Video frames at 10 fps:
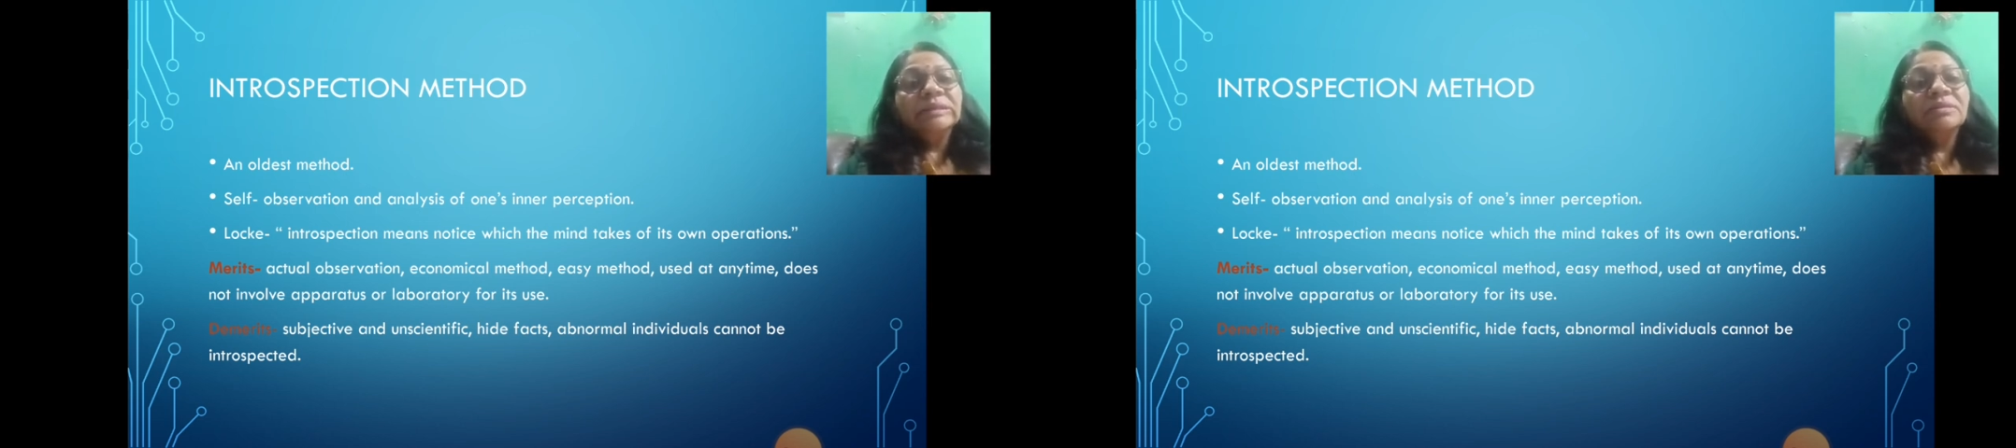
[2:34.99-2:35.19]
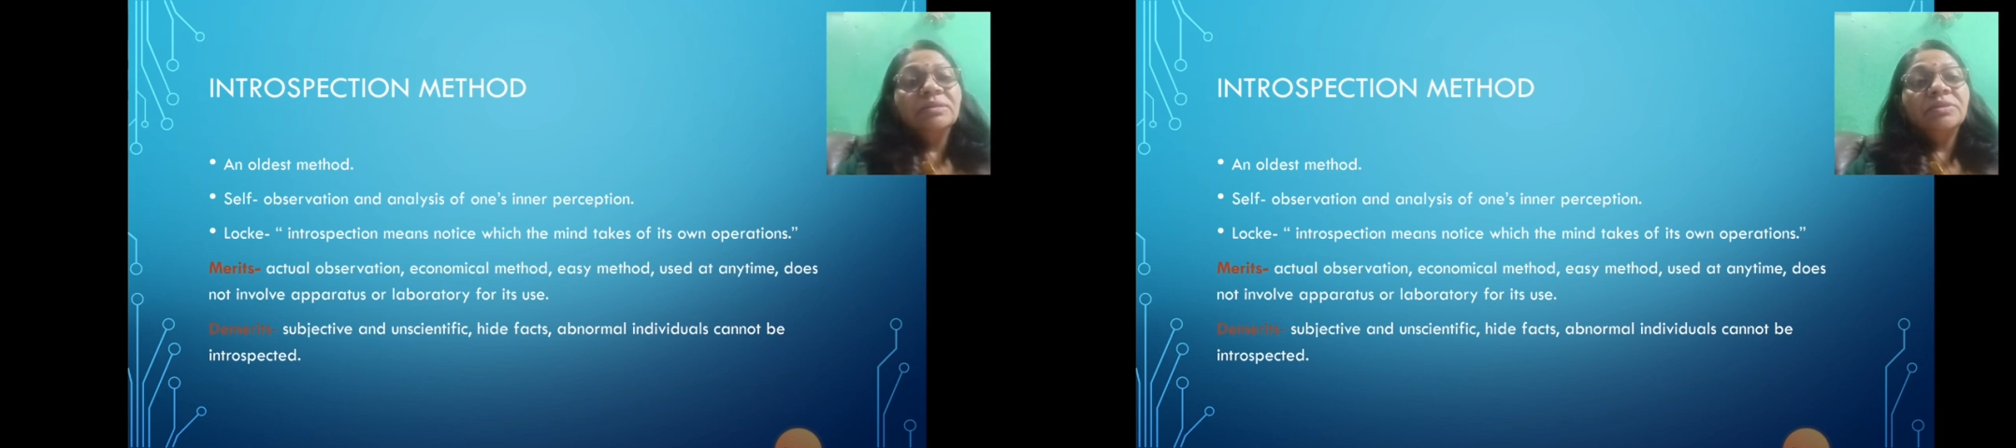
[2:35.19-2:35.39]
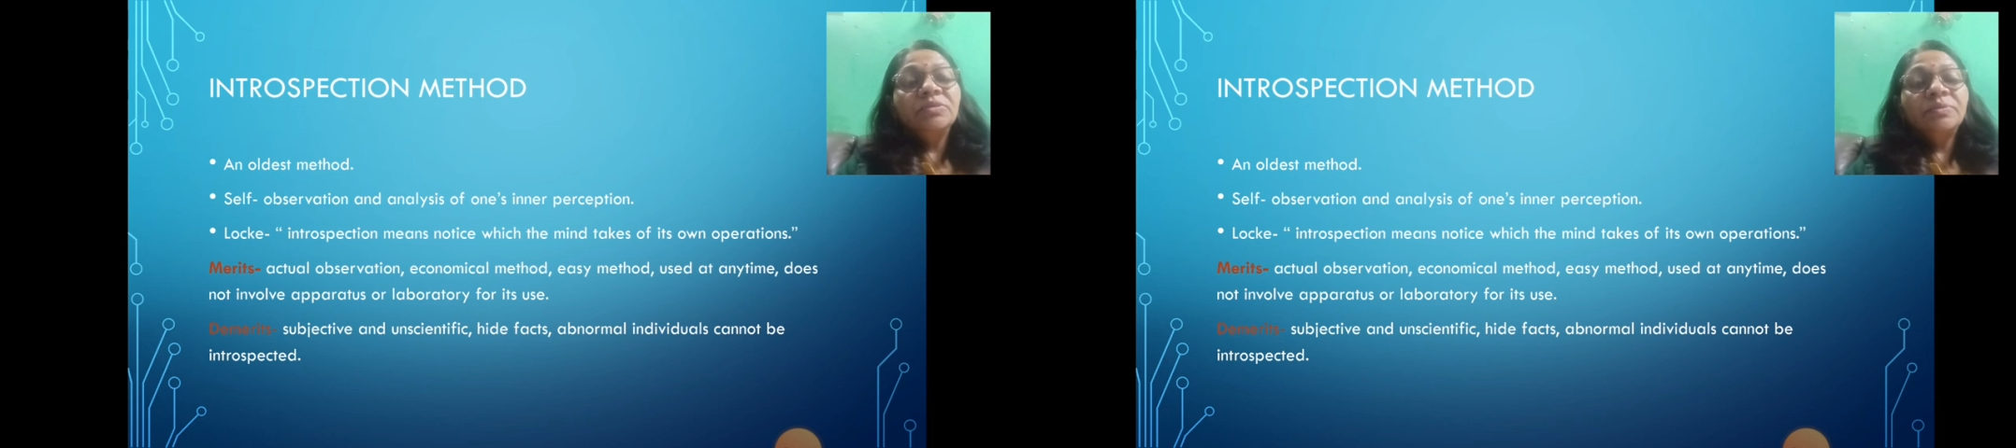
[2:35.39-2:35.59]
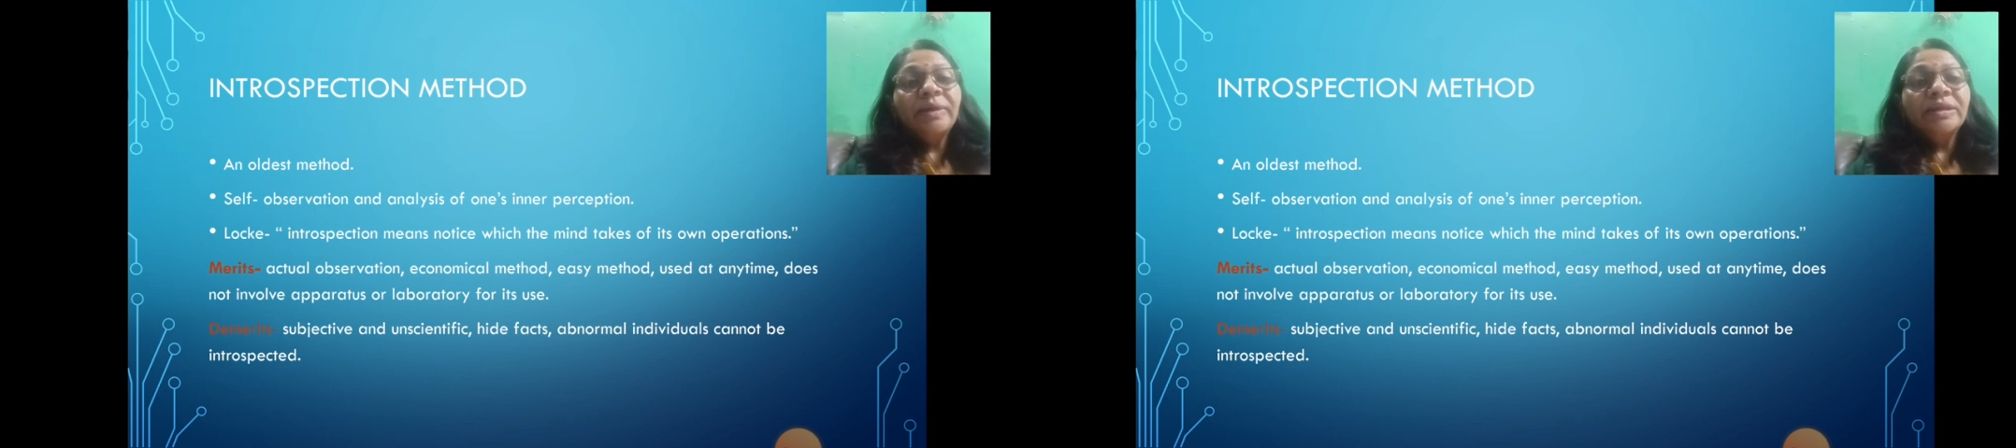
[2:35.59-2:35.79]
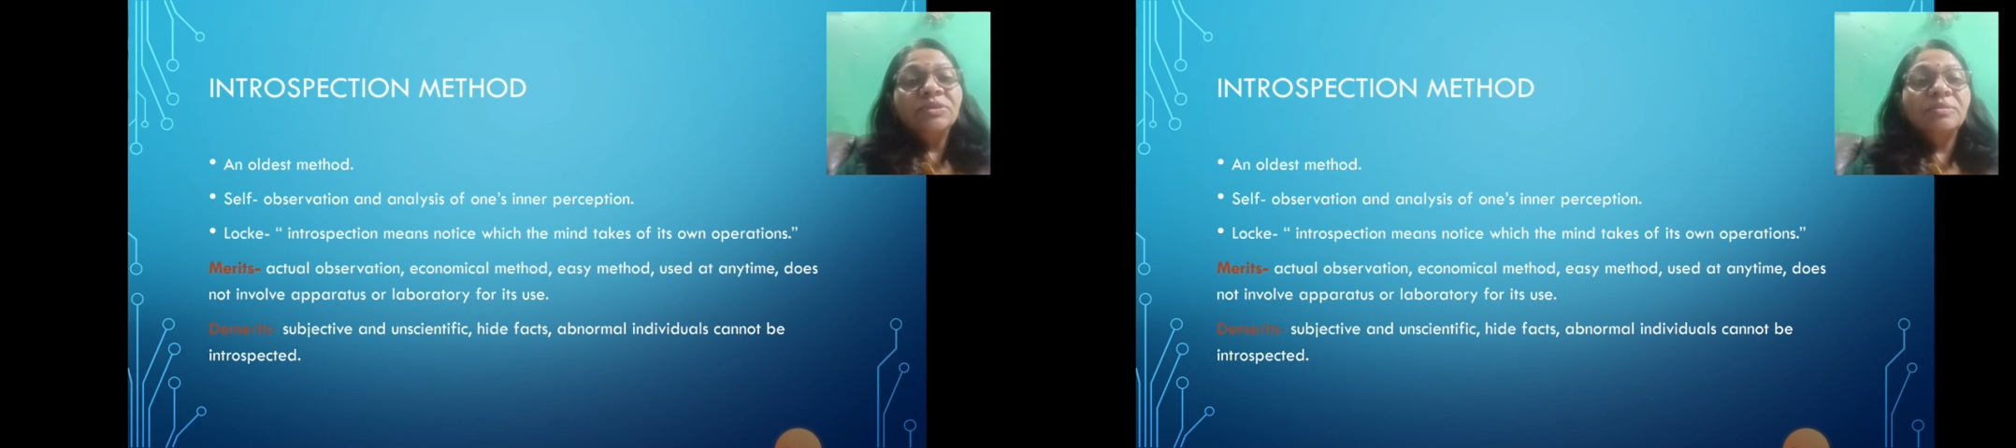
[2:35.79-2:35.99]

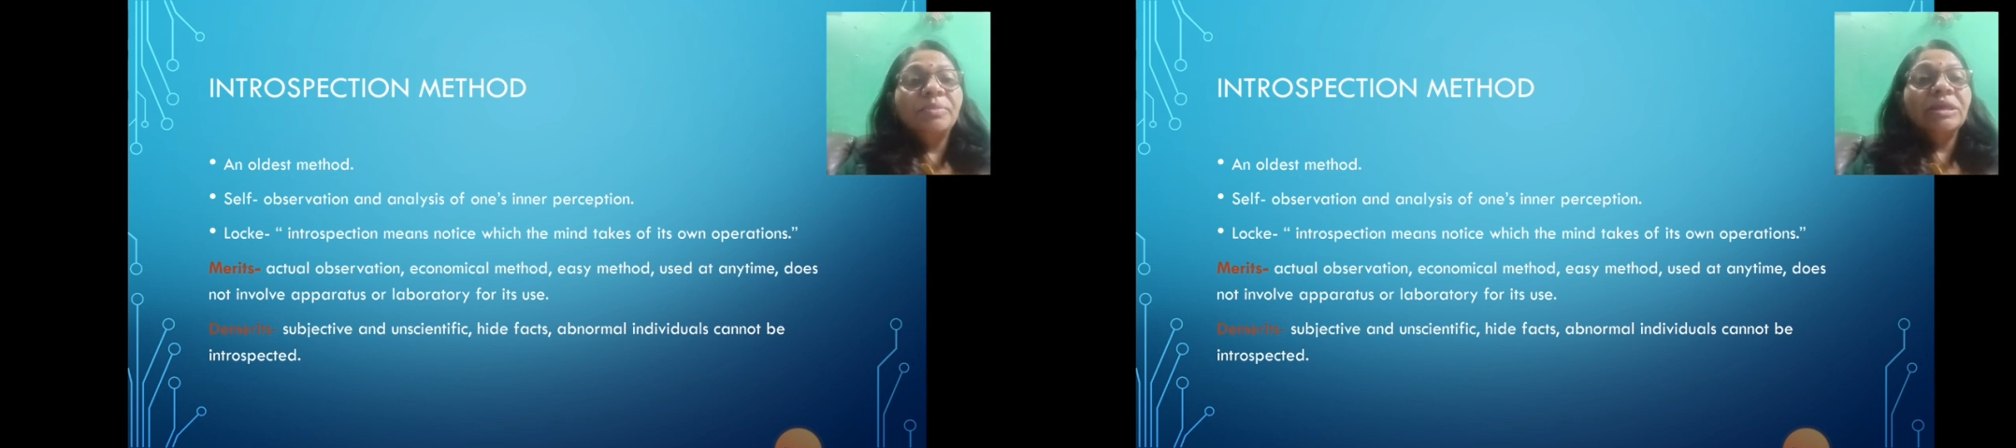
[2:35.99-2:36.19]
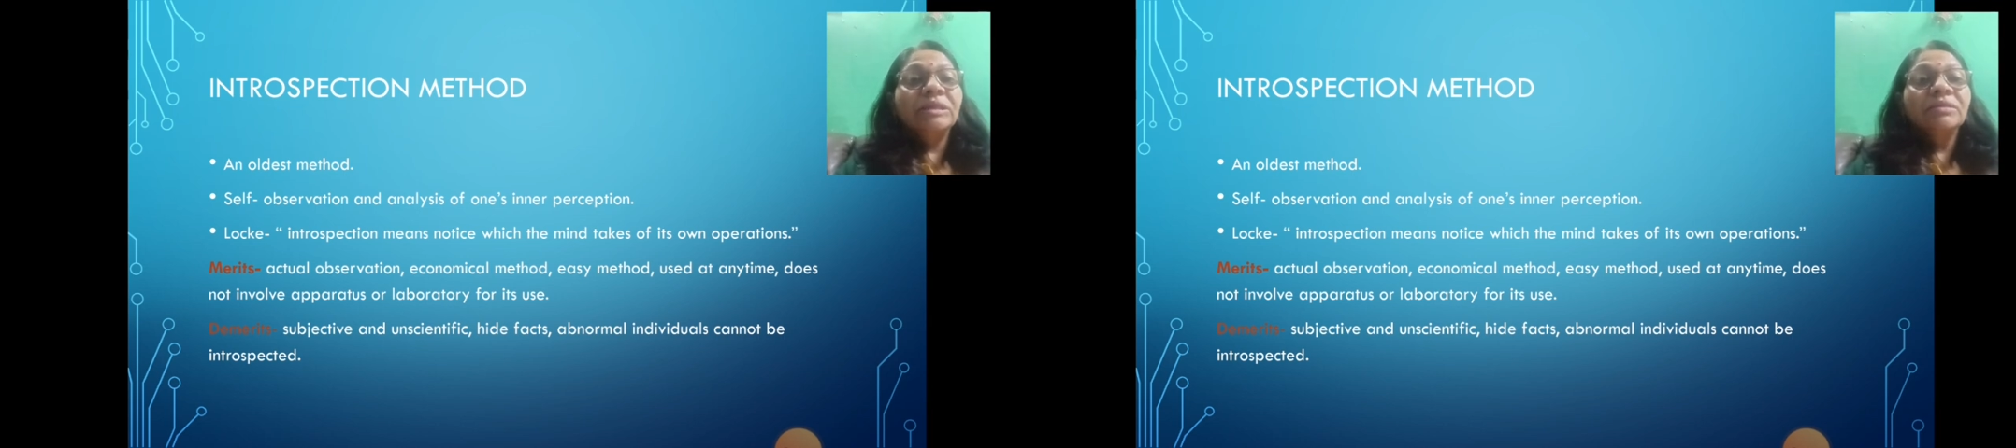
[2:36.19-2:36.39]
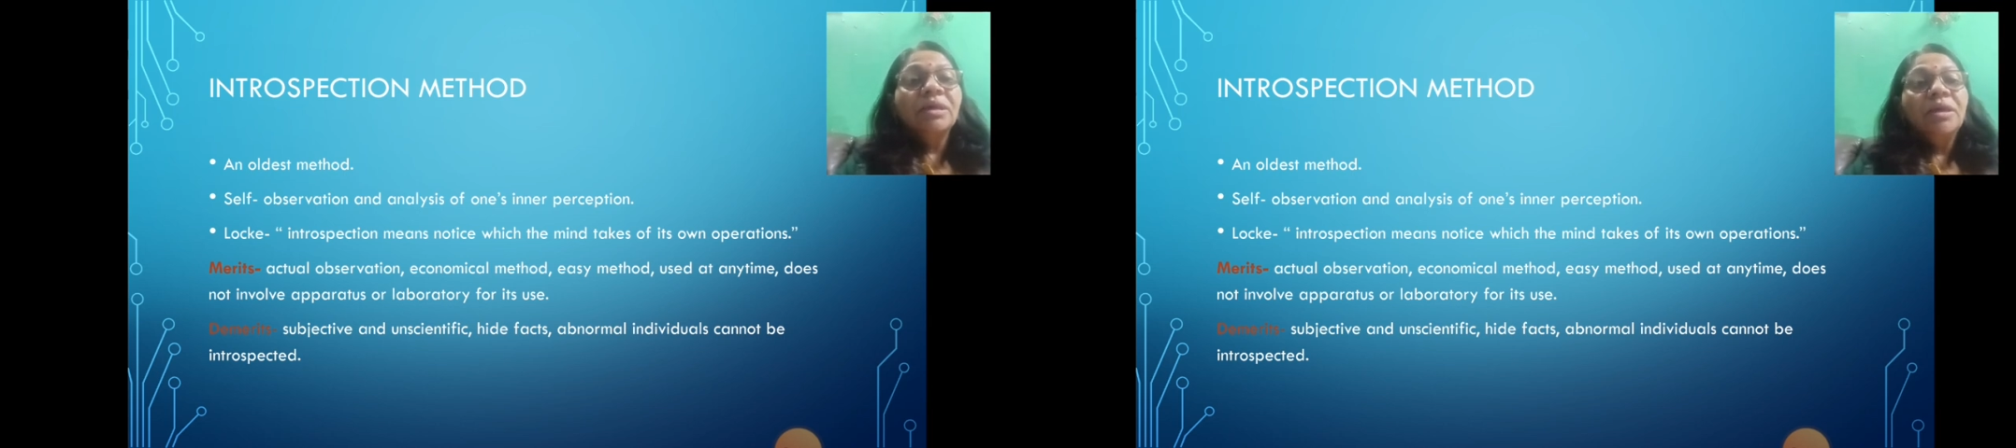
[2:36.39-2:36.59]
introspection means